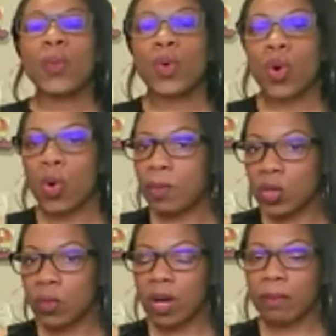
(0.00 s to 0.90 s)
will
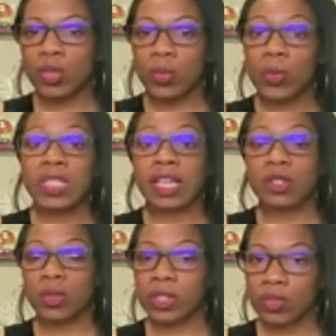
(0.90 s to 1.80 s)
open you up to
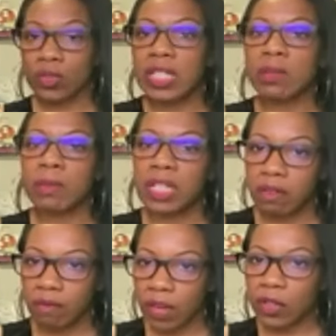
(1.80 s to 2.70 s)
sexually transmitted
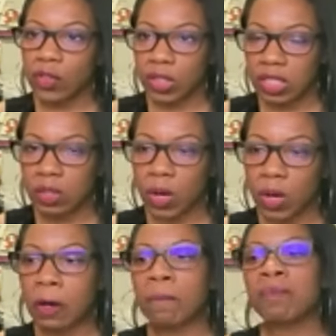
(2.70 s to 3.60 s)
infections as
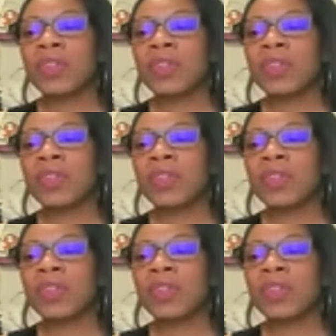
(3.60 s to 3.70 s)
well.